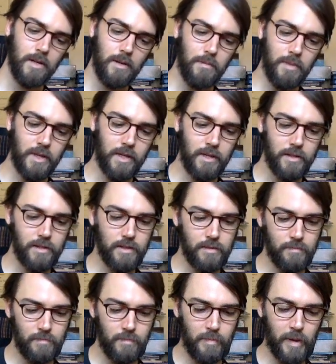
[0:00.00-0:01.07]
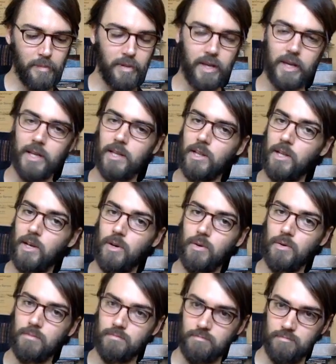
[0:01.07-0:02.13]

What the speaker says: because by playing it low,